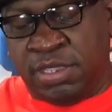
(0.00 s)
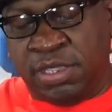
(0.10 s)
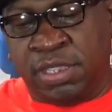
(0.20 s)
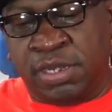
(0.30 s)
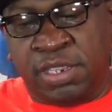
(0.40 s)

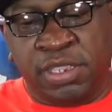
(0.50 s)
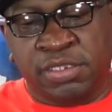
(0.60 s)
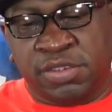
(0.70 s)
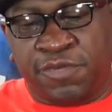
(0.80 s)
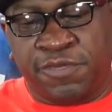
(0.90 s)
It
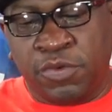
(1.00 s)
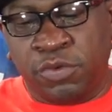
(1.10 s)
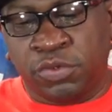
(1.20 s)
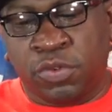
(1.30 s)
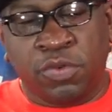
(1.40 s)
is a
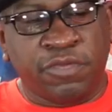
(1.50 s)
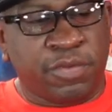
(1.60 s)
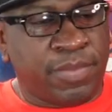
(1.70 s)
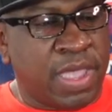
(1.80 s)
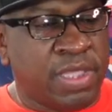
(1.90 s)
fold
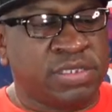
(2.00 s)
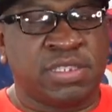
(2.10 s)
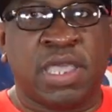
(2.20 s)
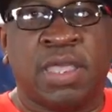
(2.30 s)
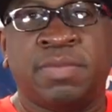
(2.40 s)
over box
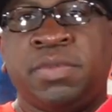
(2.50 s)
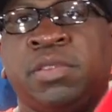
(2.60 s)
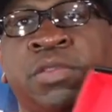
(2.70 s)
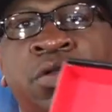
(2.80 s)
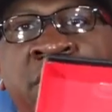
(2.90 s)
top.
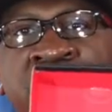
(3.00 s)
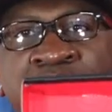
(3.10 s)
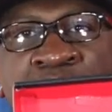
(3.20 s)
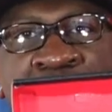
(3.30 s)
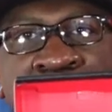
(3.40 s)
You can
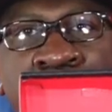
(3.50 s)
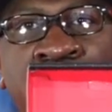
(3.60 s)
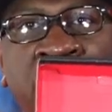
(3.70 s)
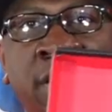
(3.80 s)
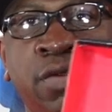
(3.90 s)
see it's
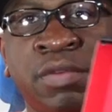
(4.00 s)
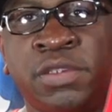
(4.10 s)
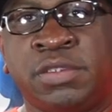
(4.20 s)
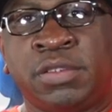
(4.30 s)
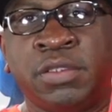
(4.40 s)
red on
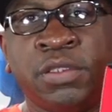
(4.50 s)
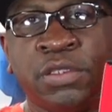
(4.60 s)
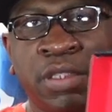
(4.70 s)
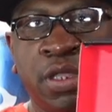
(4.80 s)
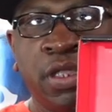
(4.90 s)
the
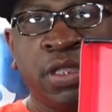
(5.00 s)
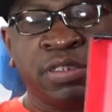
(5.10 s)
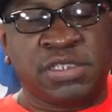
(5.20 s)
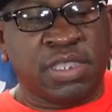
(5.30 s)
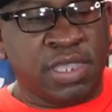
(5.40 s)

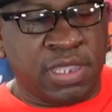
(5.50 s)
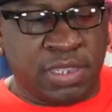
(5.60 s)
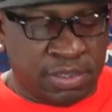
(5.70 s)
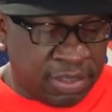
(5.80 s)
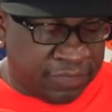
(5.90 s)

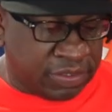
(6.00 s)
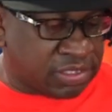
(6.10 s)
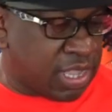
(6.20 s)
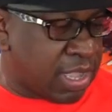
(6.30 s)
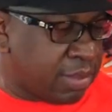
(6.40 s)
inside of the
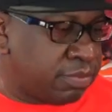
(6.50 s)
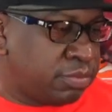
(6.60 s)
top.